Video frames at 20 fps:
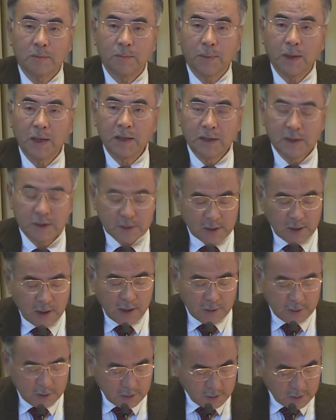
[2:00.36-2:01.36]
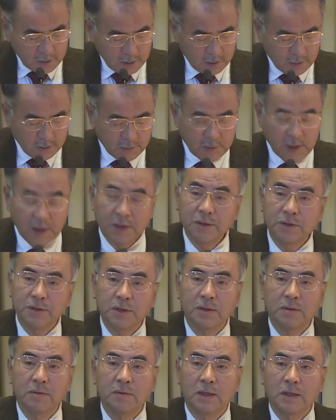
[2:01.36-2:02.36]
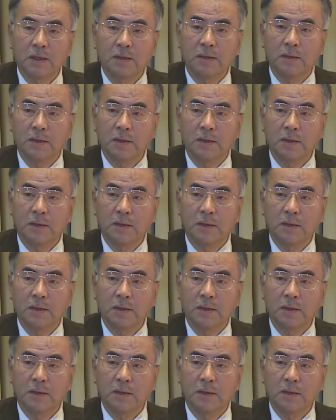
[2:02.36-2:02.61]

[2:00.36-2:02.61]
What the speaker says: many sites ranging in